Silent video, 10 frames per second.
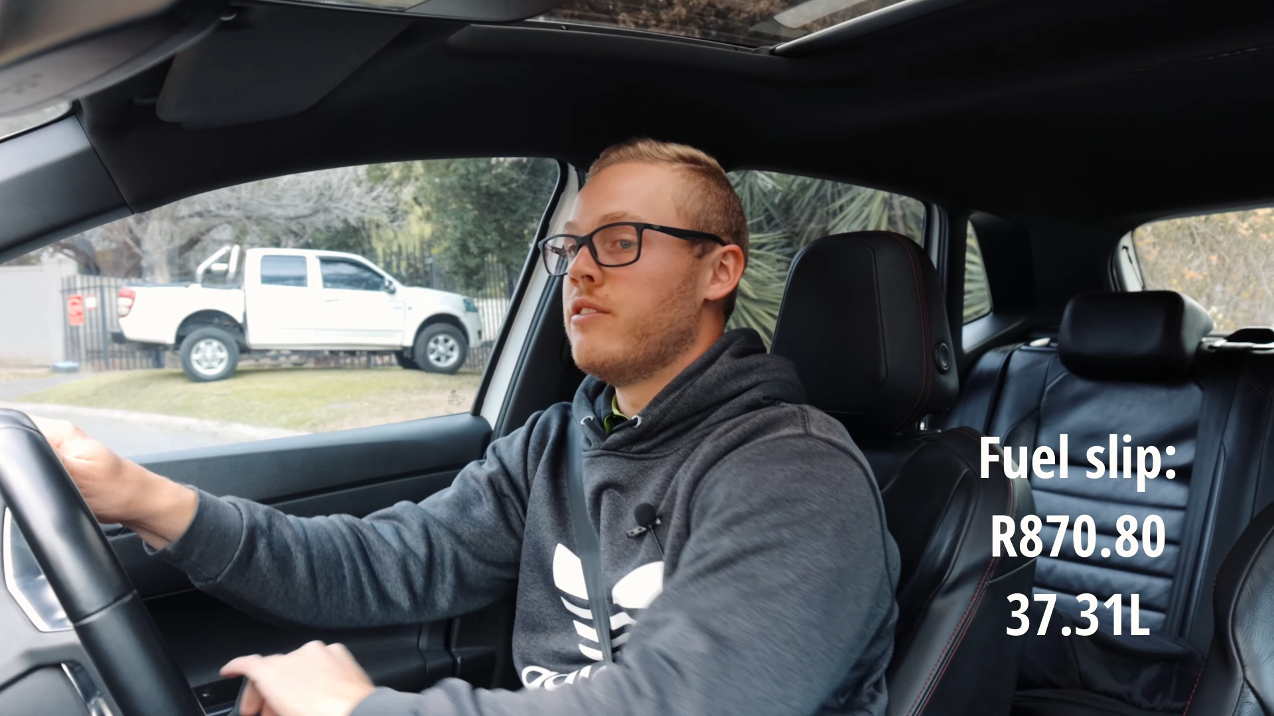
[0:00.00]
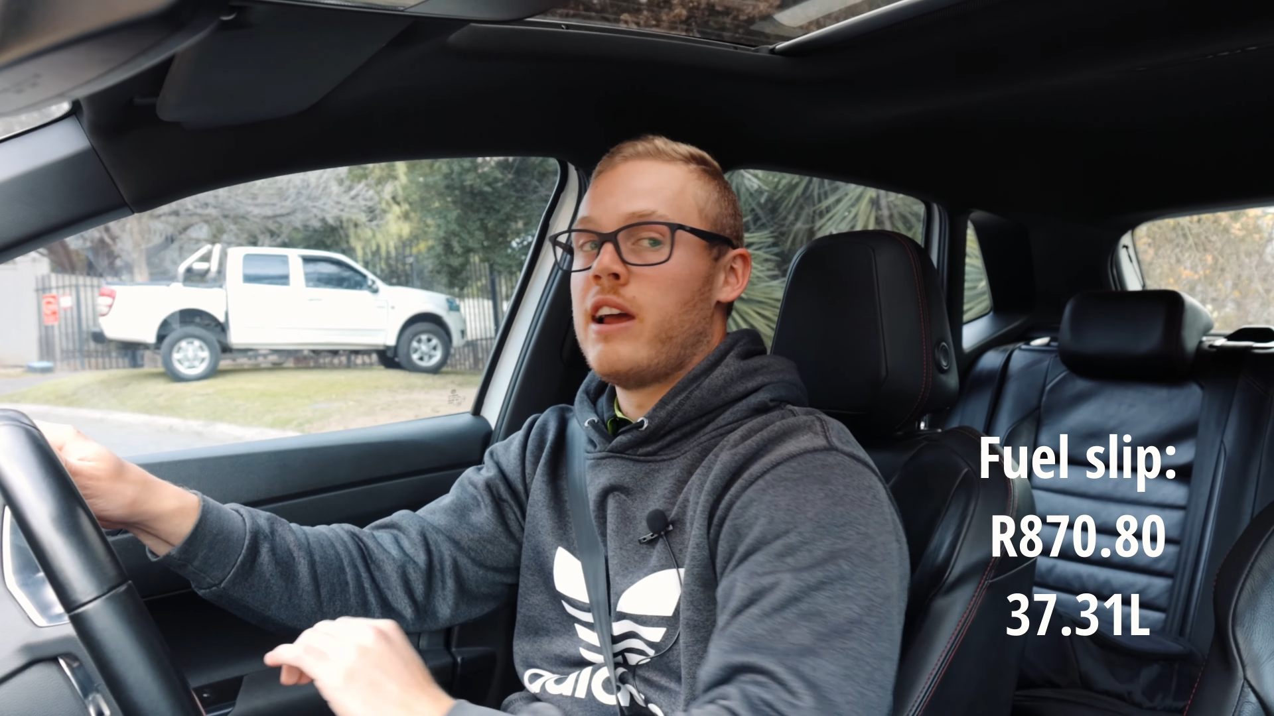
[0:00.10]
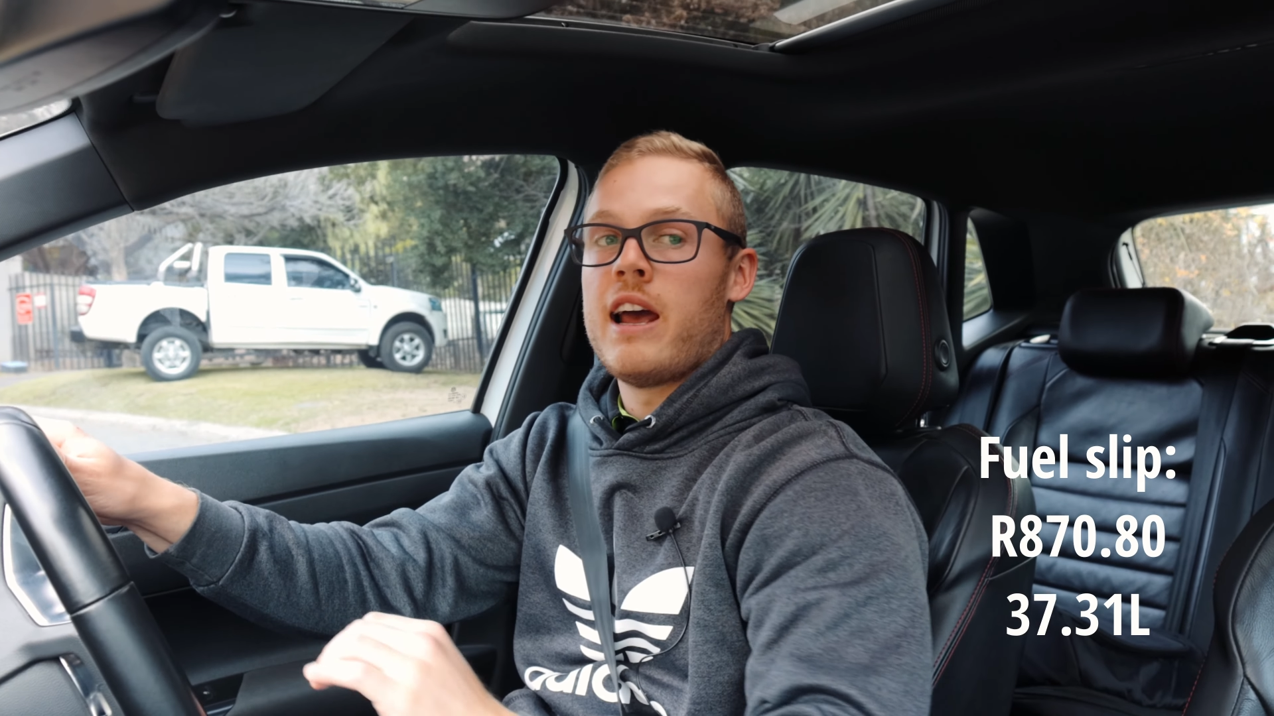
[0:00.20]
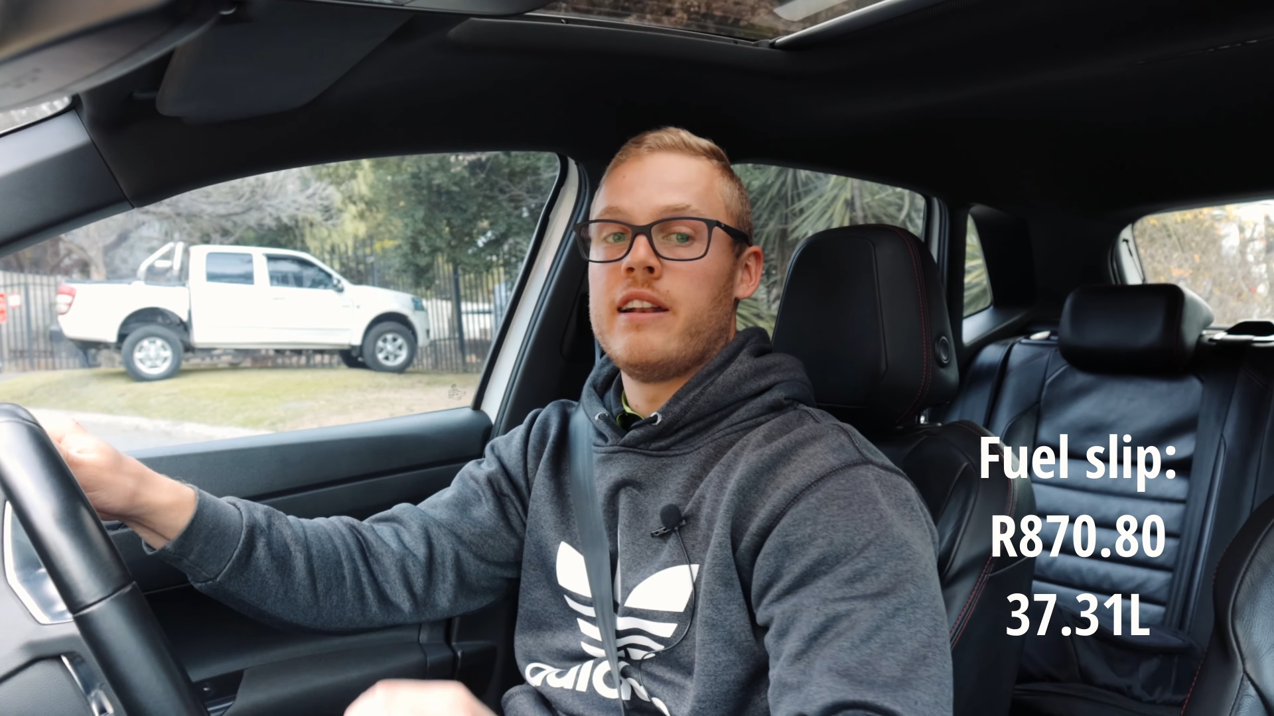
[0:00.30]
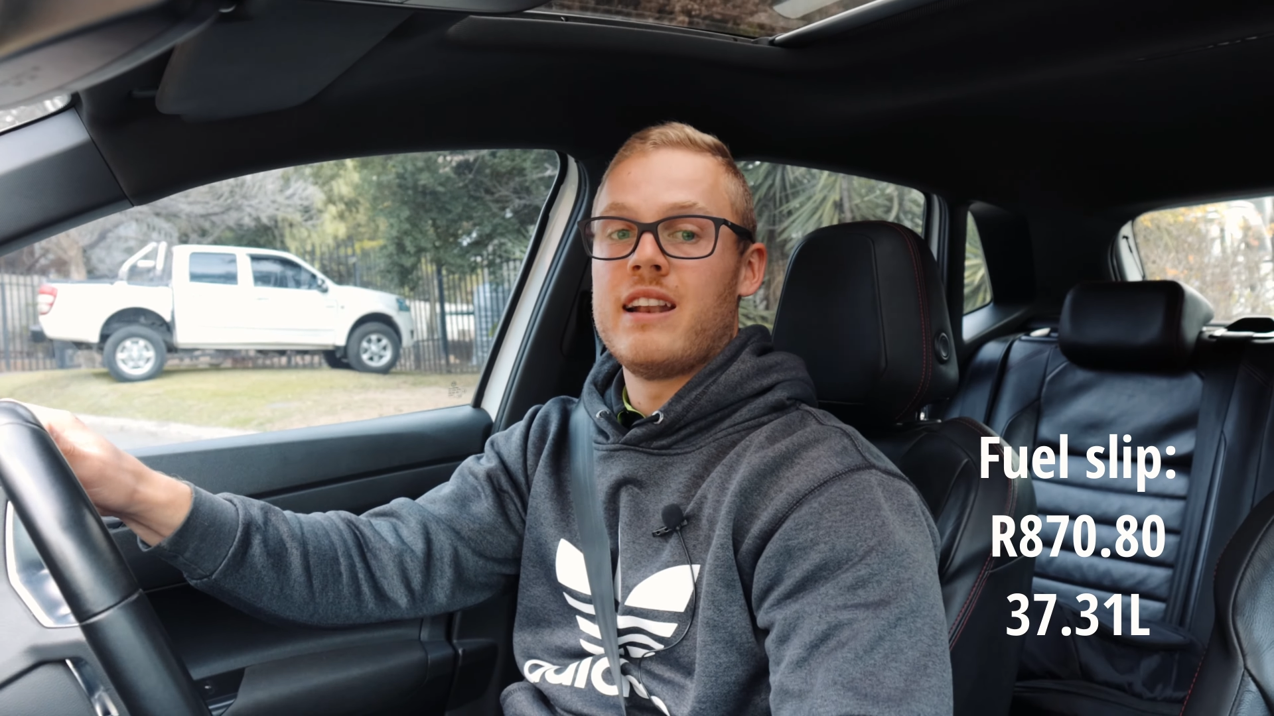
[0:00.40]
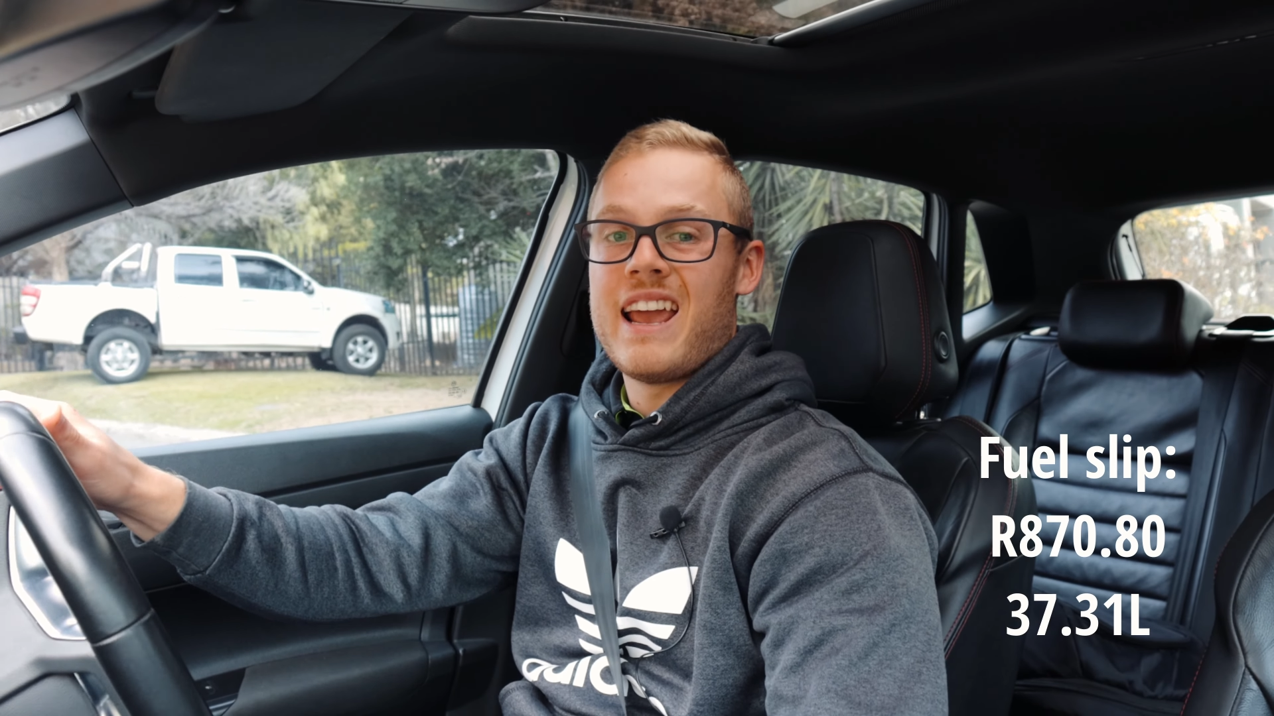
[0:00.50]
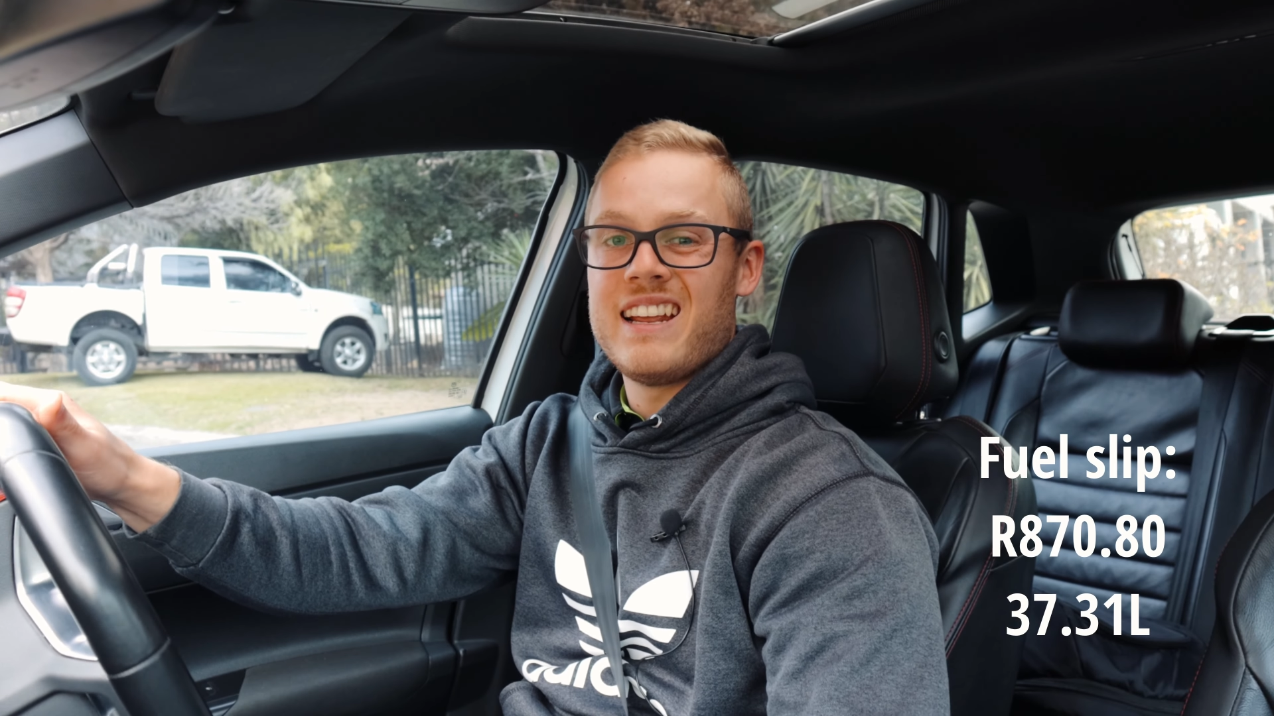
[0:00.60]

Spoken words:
Rand and